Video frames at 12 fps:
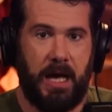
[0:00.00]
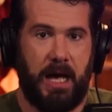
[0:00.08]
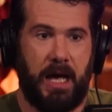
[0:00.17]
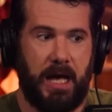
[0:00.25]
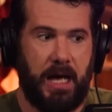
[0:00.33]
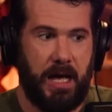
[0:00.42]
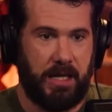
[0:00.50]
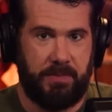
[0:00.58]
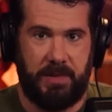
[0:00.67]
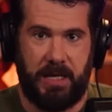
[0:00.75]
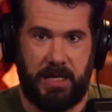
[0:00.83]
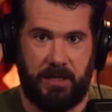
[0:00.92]
A
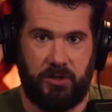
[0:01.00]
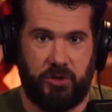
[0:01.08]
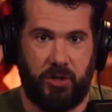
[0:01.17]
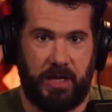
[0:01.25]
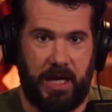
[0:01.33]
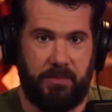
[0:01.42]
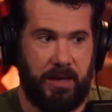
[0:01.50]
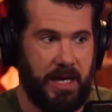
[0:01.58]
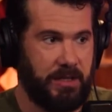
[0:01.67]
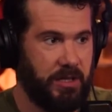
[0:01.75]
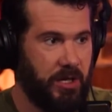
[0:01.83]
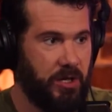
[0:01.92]
comedian took aim
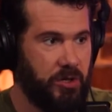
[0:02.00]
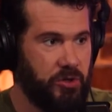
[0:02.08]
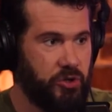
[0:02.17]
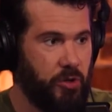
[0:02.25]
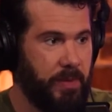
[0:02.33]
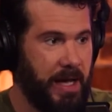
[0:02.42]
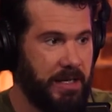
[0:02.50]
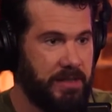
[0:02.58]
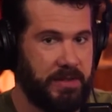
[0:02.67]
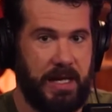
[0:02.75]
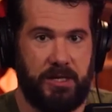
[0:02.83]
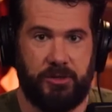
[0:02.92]
at Joe
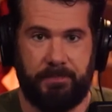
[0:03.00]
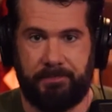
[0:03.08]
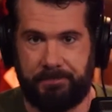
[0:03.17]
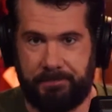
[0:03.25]
Biden's age.